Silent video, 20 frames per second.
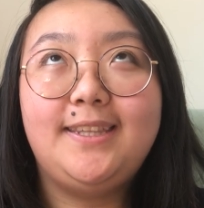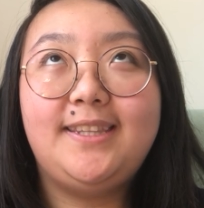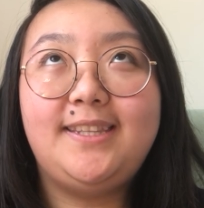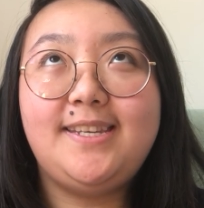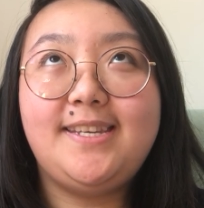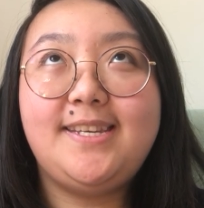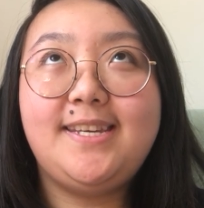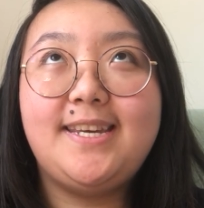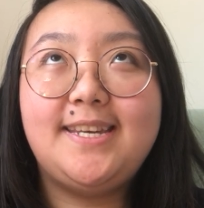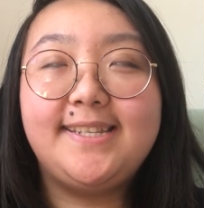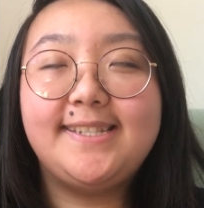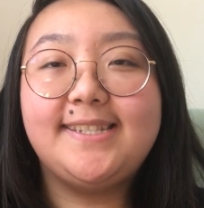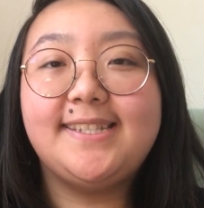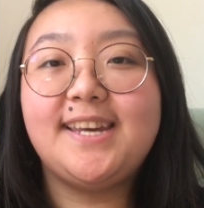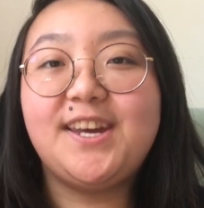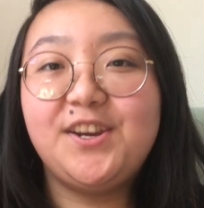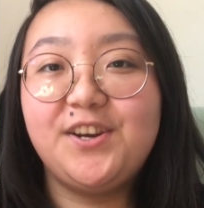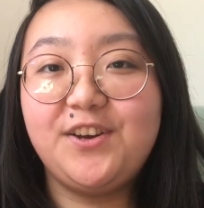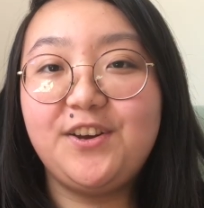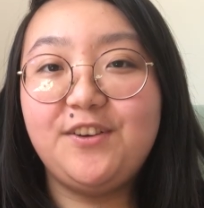the
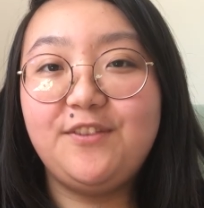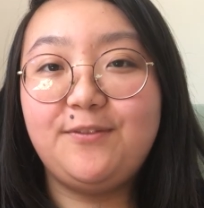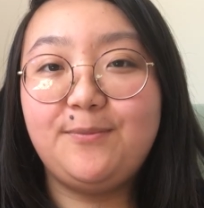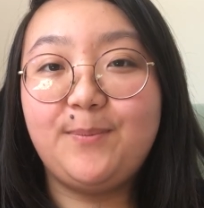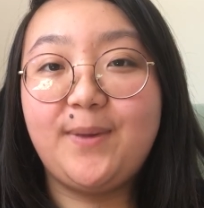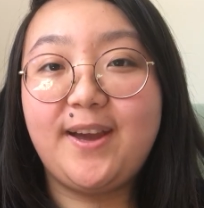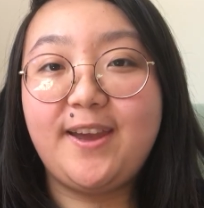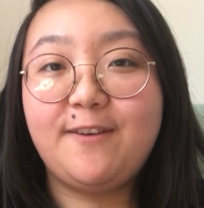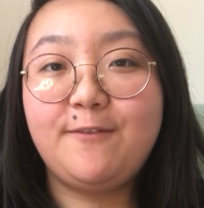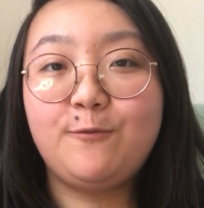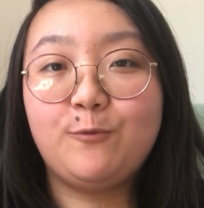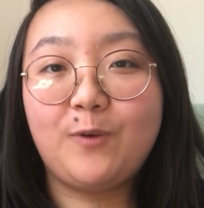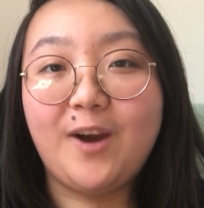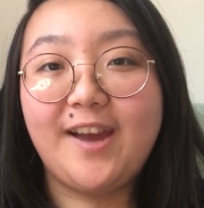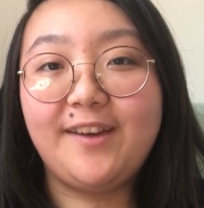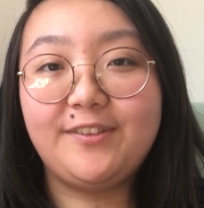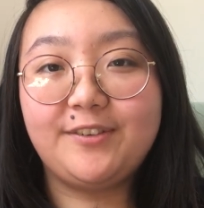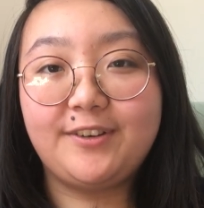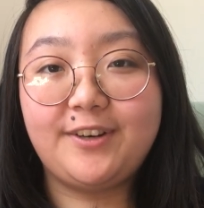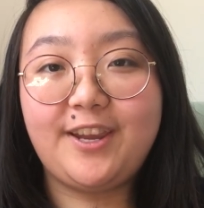inside of my
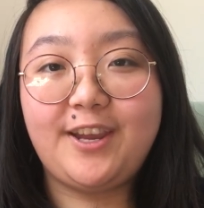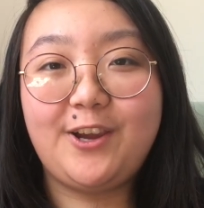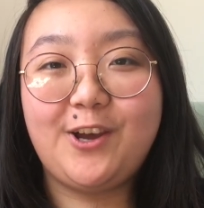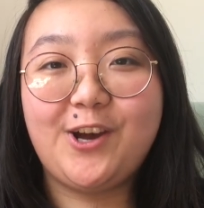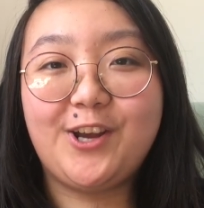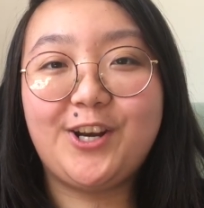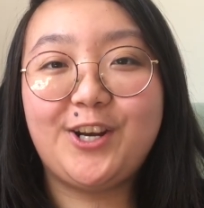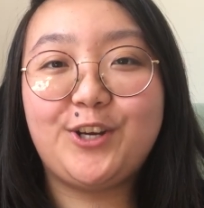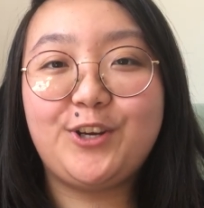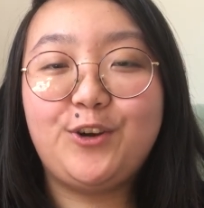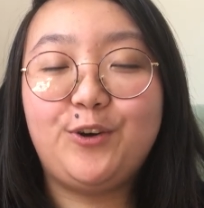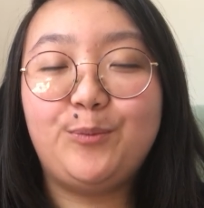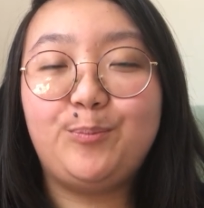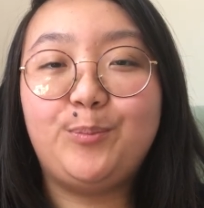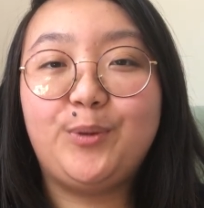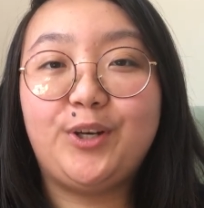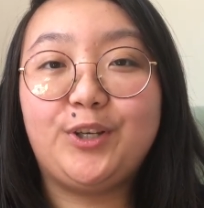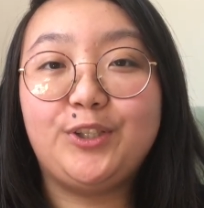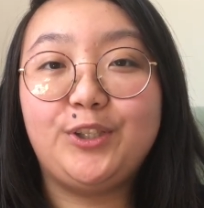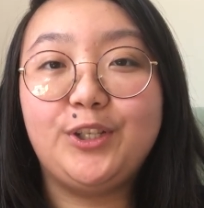rather chaotic
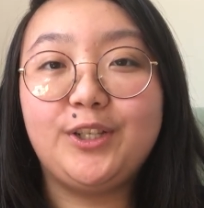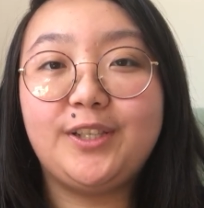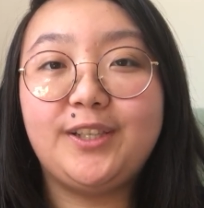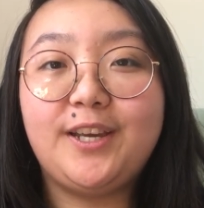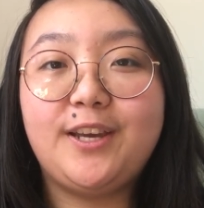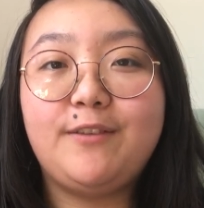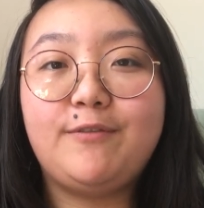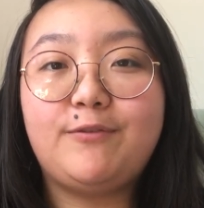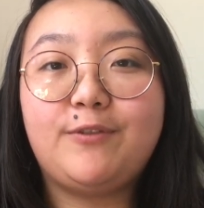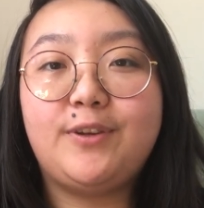notebook looked like